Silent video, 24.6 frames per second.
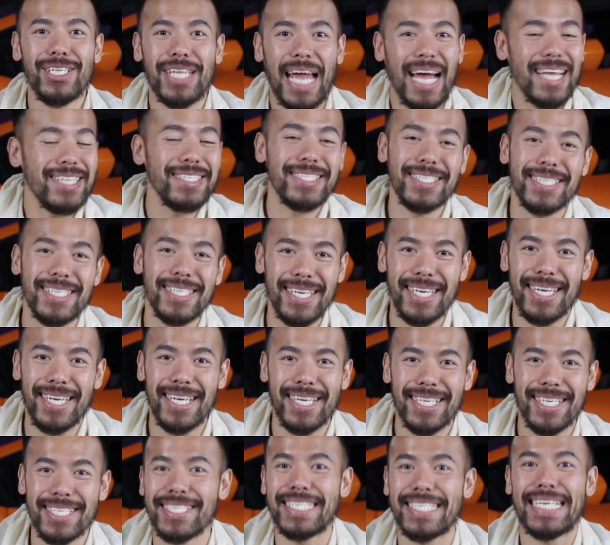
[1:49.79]

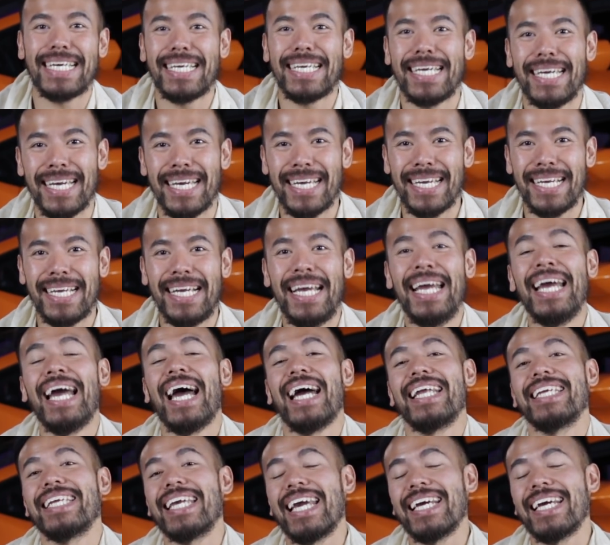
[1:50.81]
dancing, singing, and